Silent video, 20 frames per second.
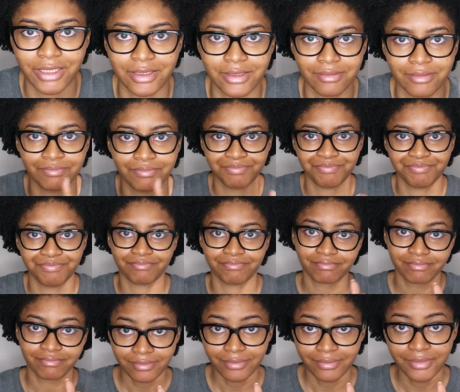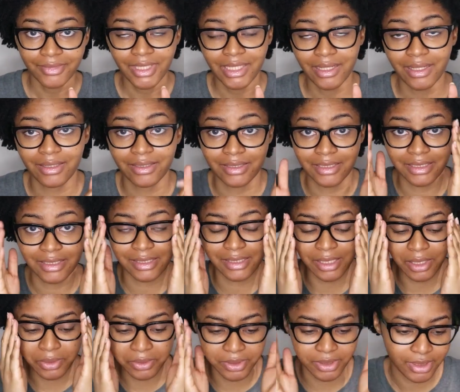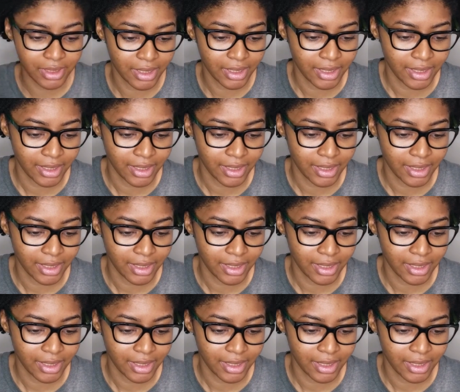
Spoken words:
was written down on the